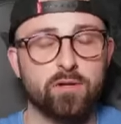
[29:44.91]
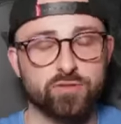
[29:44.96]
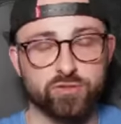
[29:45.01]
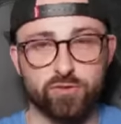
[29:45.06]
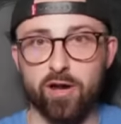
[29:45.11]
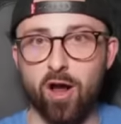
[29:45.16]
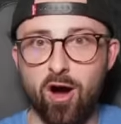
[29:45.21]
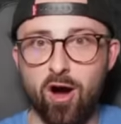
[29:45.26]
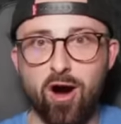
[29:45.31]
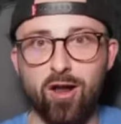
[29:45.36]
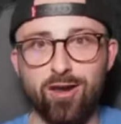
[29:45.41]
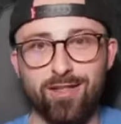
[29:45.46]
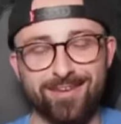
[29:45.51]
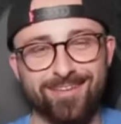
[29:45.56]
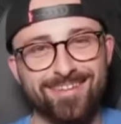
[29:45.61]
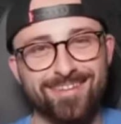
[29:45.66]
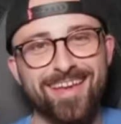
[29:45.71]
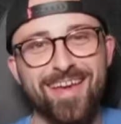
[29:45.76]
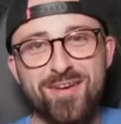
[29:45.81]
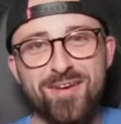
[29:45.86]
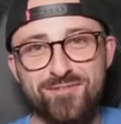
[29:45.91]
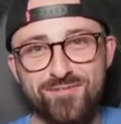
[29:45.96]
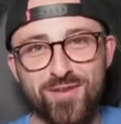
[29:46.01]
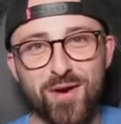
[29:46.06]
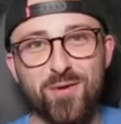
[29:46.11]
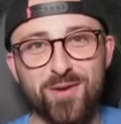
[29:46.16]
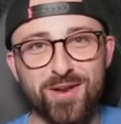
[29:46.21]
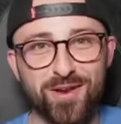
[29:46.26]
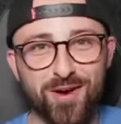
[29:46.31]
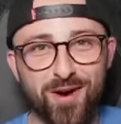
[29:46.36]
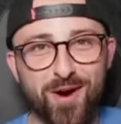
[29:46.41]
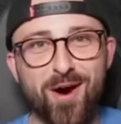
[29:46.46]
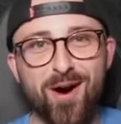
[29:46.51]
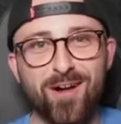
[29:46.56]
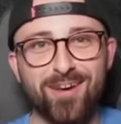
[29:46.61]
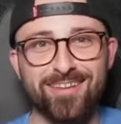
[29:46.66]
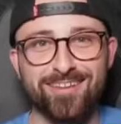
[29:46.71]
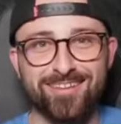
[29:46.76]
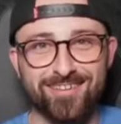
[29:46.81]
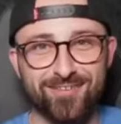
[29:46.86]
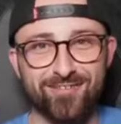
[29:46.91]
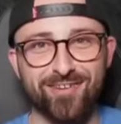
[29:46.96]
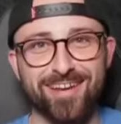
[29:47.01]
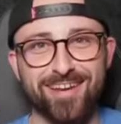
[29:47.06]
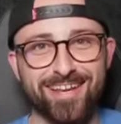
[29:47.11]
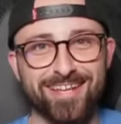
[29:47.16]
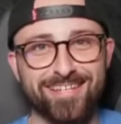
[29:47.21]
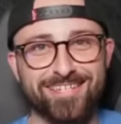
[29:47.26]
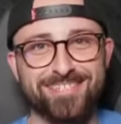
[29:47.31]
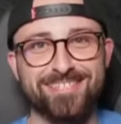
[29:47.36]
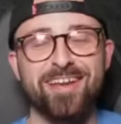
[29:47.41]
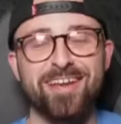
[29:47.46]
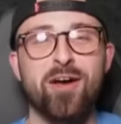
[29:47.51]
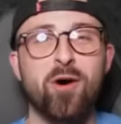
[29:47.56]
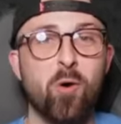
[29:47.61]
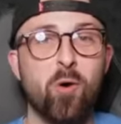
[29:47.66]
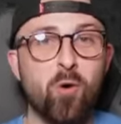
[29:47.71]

Sorry, Haaland. Foden, Haaland, Grealish.